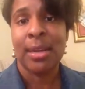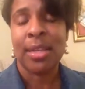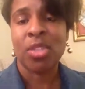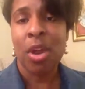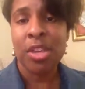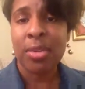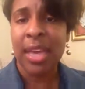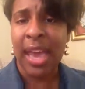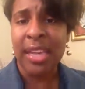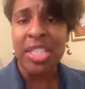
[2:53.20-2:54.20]
And so are you
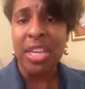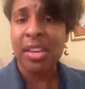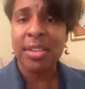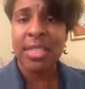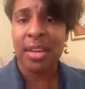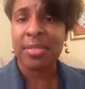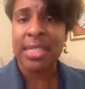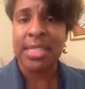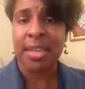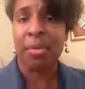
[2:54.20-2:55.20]
gauging yourself
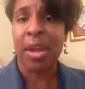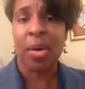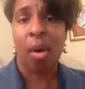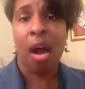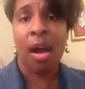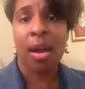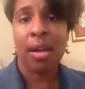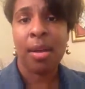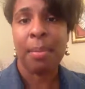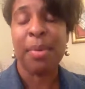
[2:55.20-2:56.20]
to see where you are
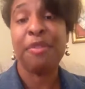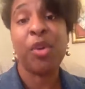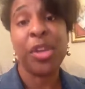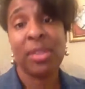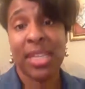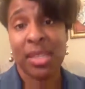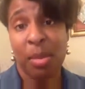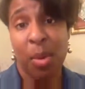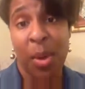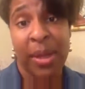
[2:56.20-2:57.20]
before you get to
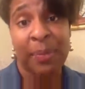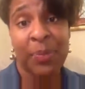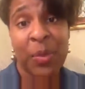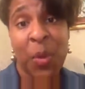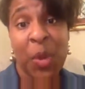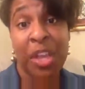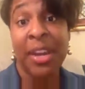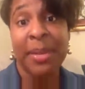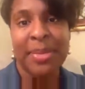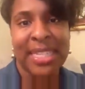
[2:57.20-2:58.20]
the point where
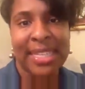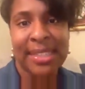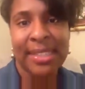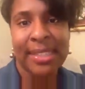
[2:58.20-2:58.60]
you're empty?